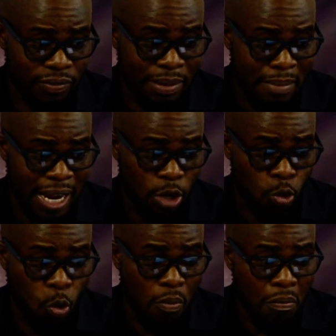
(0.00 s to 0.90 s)
the
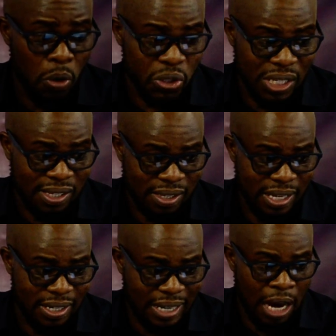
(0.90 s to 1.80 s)
men whom Moses
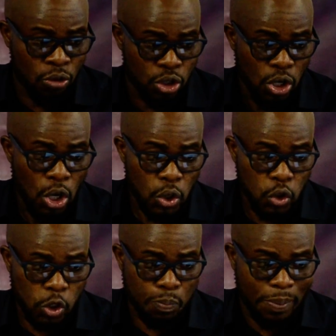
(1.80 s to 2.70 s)
sent out to
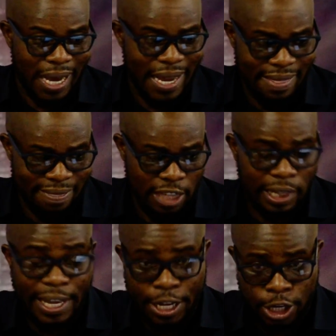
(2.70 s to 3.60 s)
spy the
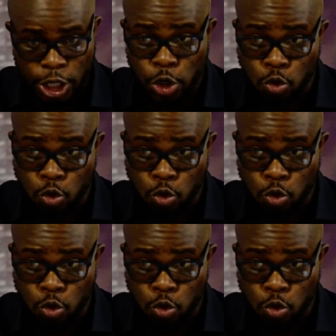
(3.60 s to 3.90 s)
land.